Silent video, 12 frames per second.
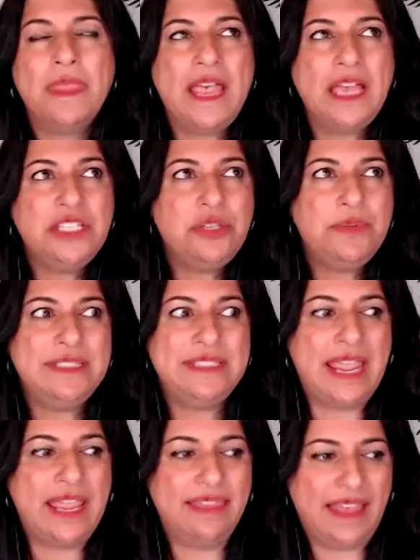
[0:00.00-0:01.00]
as you were
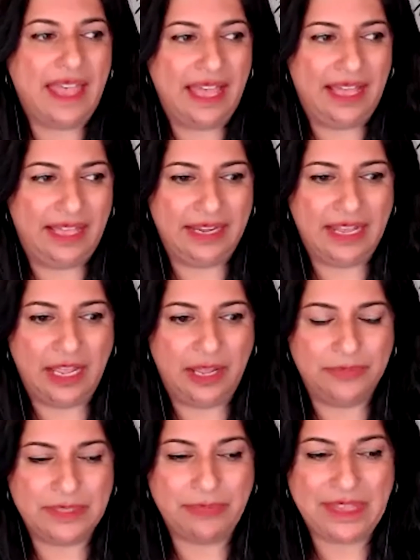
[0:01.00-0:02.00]
saying that,
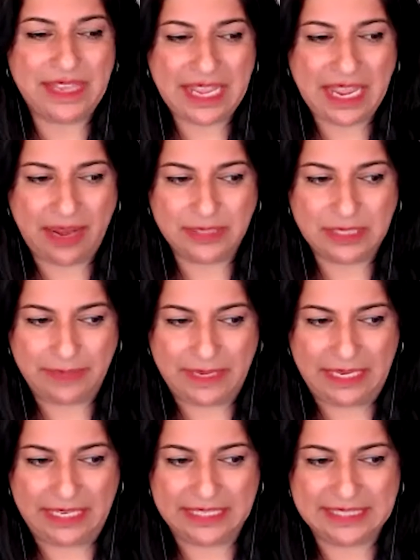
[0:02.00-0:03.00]
um, something came to
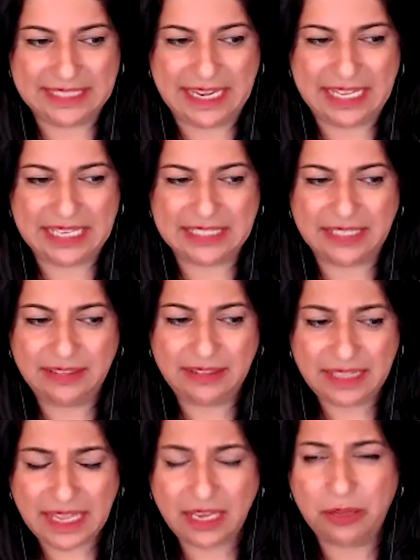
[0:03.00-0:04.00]
me is that it's a
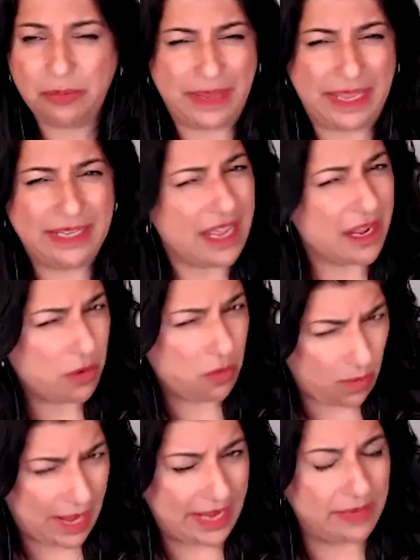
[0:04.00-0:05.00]
little bit, not
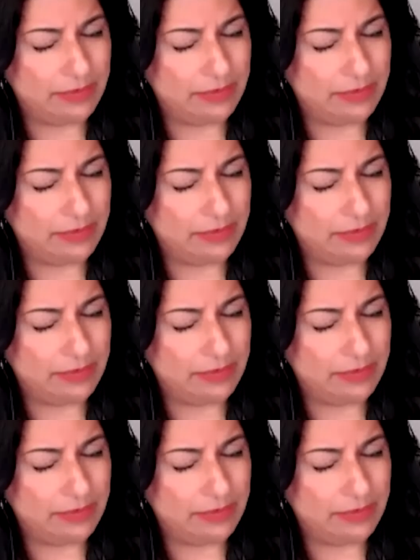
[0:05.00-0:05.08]
quite,